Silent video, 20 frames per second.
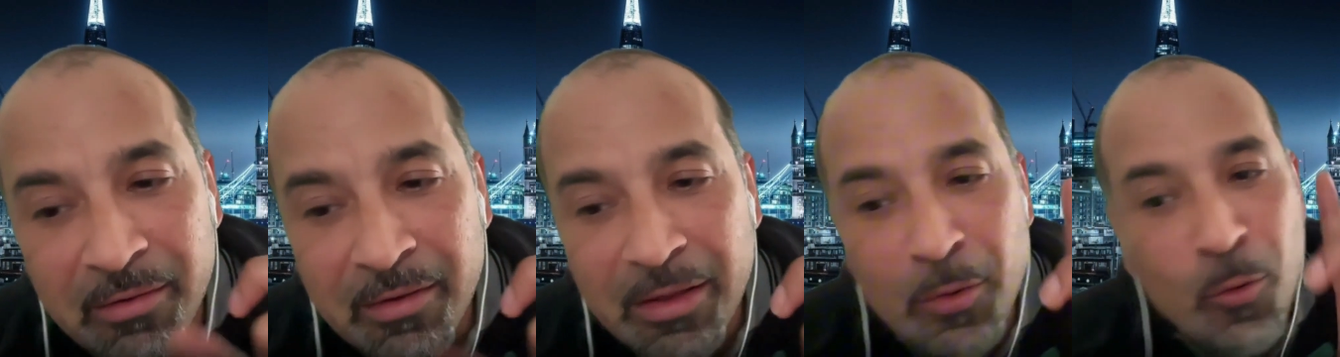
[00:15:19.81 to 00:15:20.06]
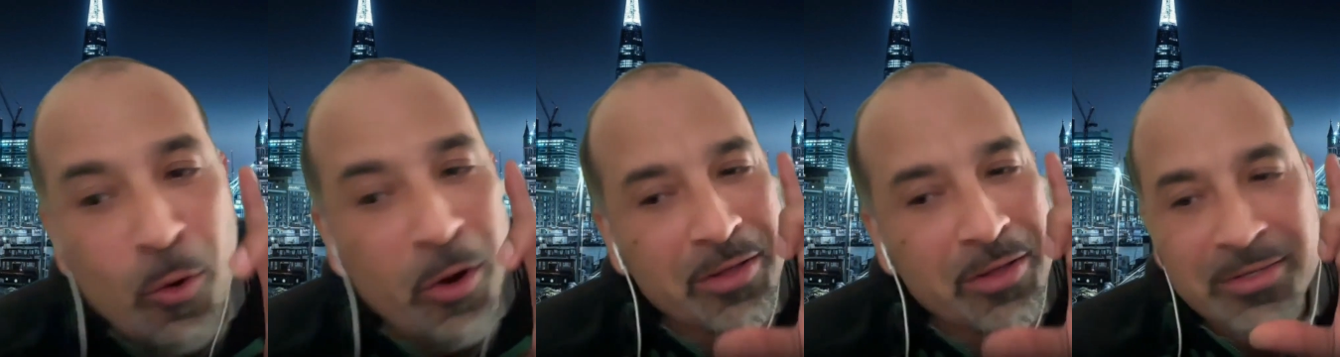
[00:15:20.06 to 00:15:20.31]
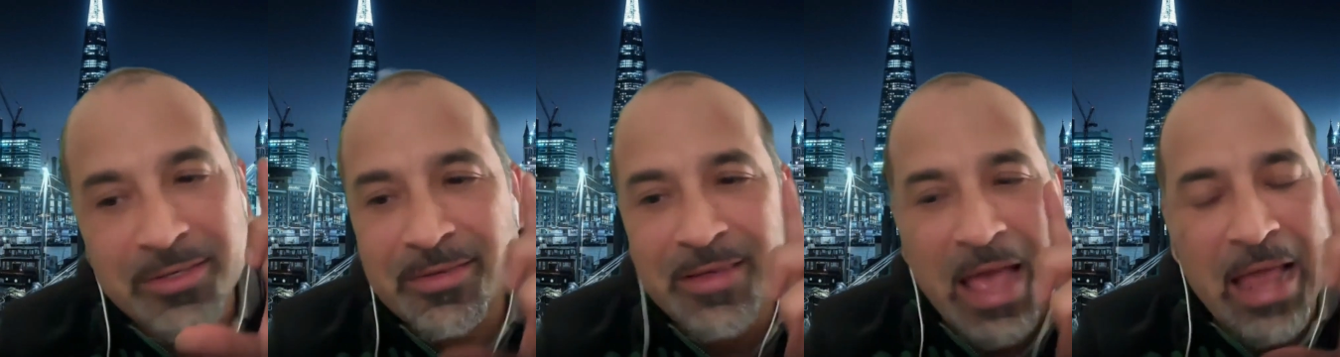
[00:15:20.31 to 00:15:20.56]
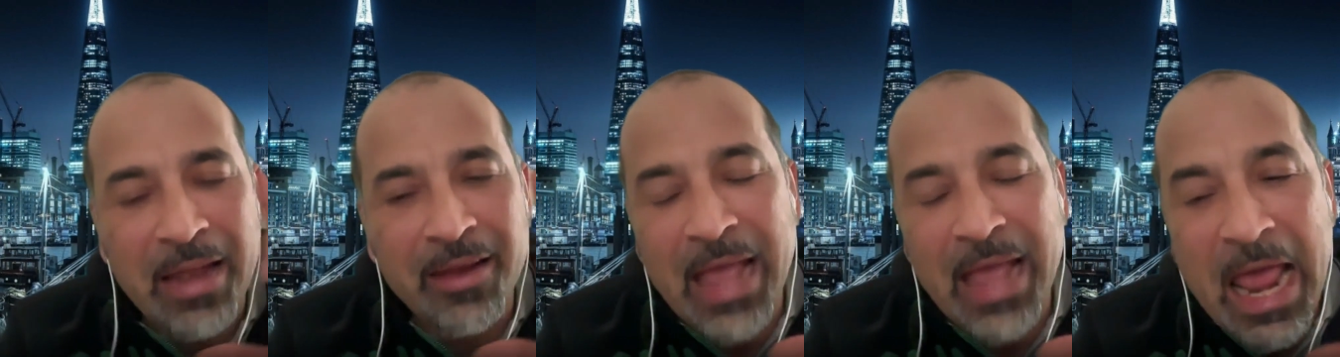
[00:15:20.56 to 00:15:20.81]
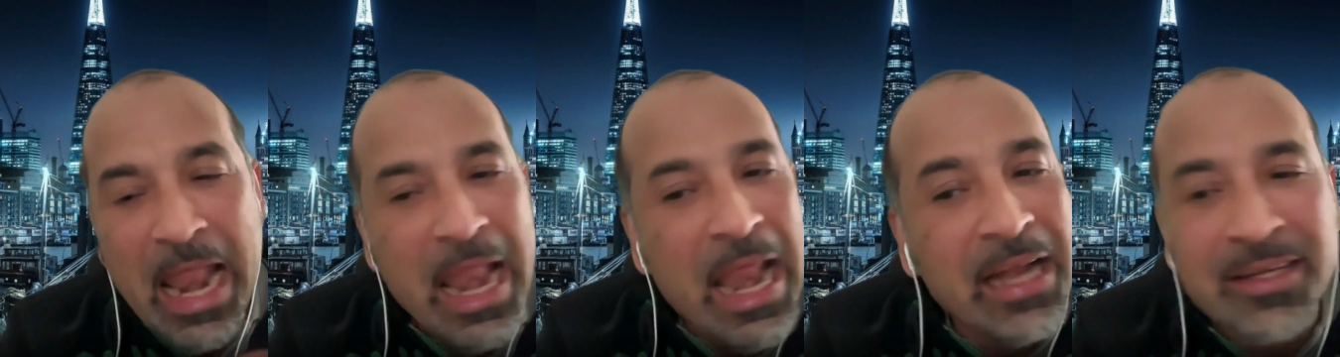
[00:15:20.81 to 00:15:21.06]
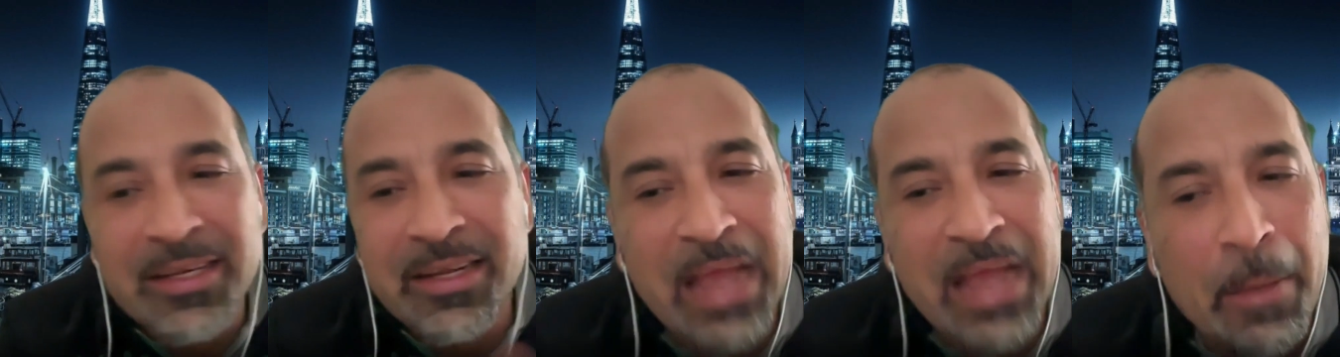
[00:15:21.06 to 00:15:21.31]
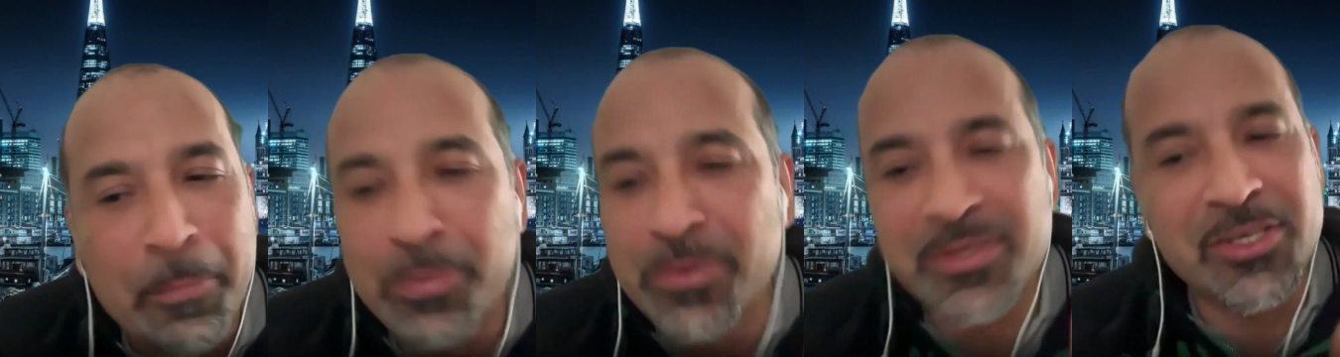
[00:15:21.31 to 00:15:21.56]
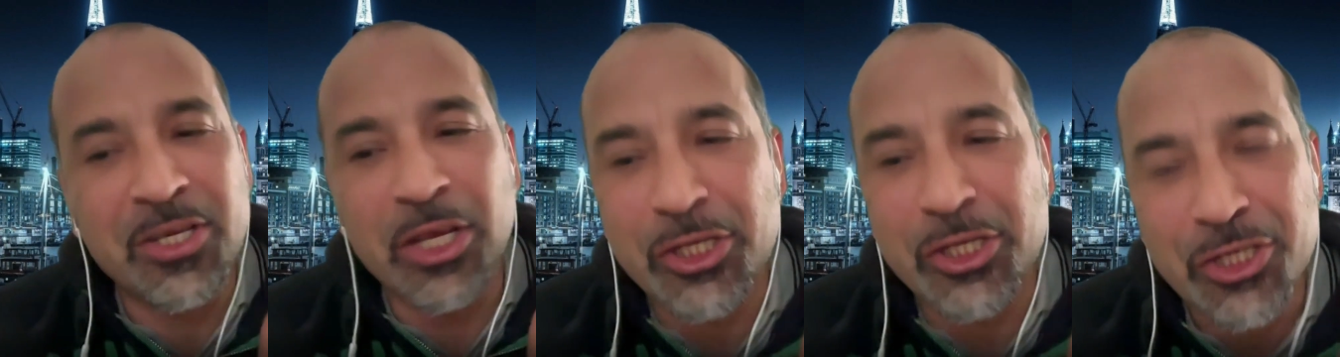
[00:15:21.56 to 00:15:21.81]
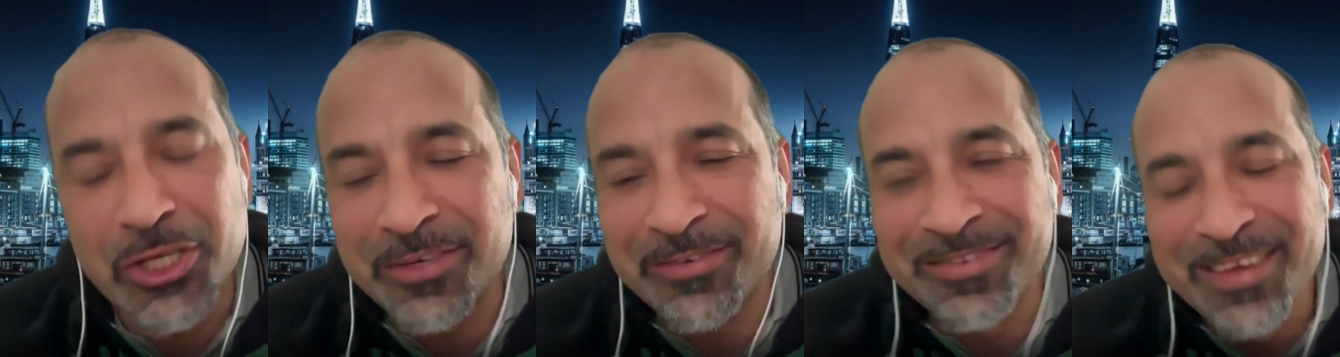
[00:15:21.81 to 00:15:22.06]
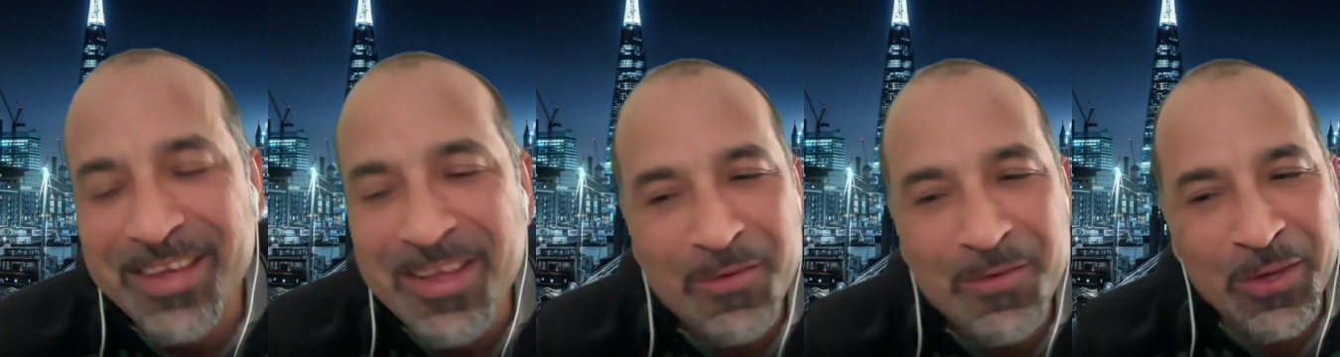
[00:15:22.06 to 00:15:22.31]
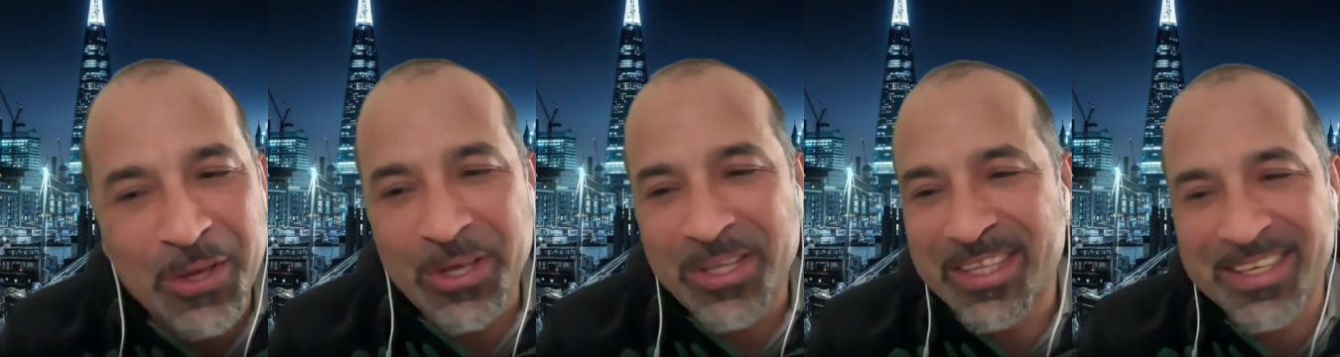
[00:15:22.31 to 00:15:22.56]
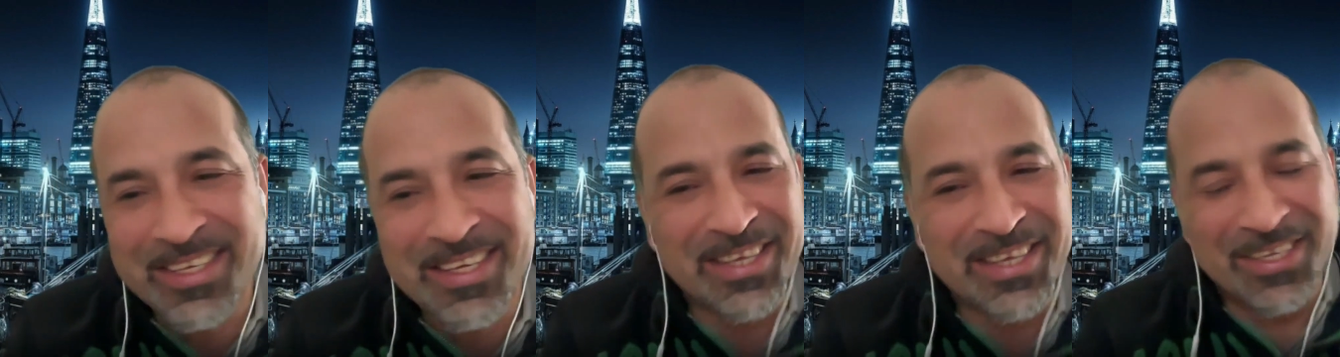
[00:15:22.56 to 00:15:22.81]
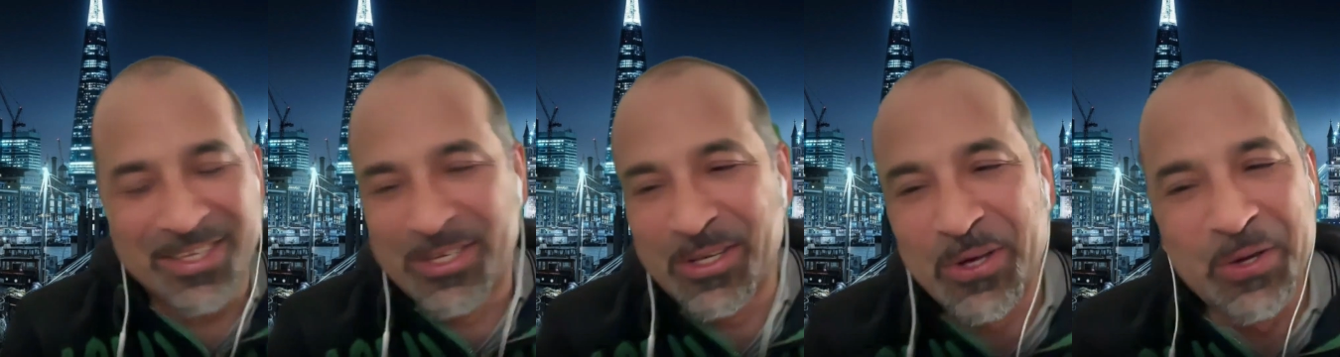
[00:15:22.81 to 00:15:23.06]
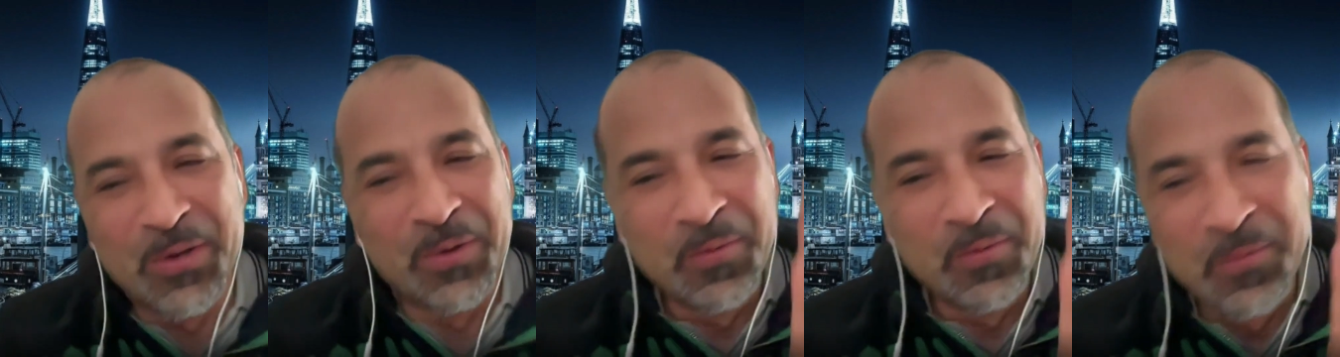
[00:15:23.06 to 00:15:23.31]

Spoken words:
what is Ellington appreciation, because this is so